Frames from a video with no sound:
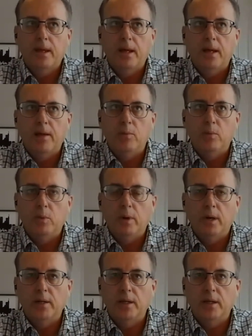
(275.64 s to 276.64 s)
And what
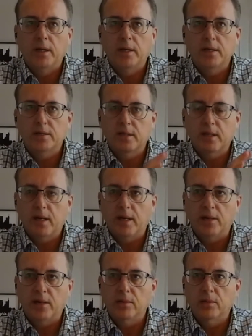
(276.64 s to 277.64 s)
I like is
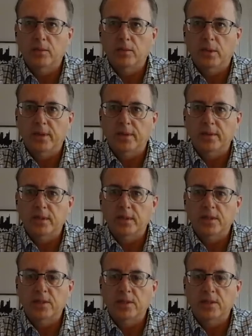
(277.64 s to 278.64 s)
that with
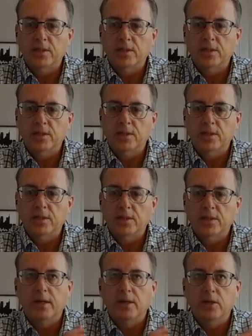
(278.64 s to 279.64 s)
T2L,
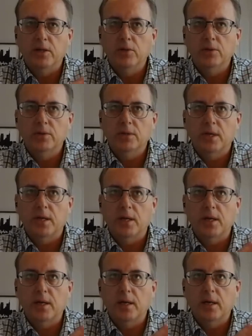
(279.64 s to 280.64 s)
that you
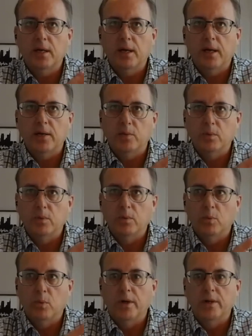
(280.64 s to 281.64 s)
say, hey,
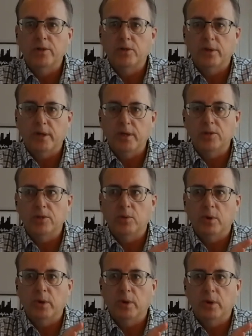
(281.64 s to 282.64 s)
what is your issue?
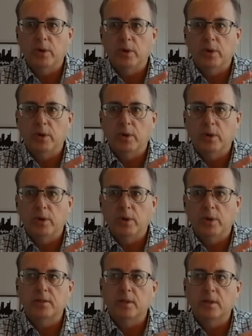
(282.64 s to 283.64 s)
What are your
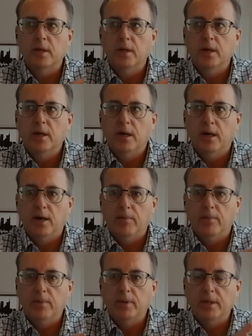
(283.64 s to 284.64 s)
challenges?
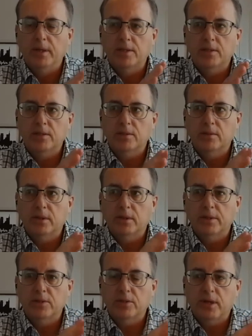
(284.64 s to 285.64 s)
Let's
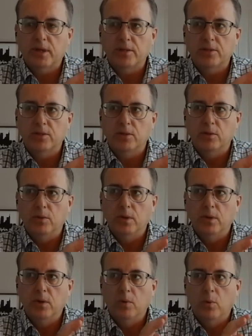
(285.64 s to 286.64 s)
try to
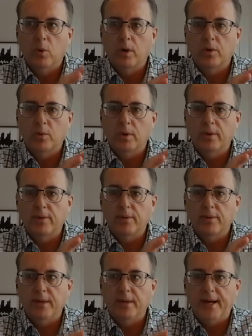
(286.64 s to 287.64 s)
work with
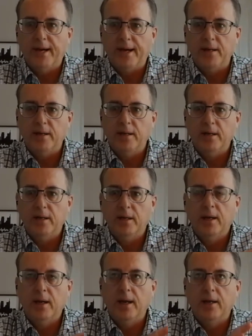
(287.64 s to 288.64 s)
that.
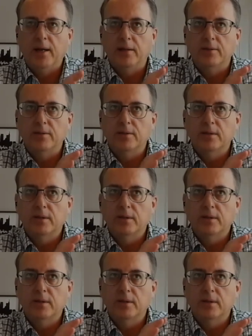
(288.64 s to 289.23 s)
And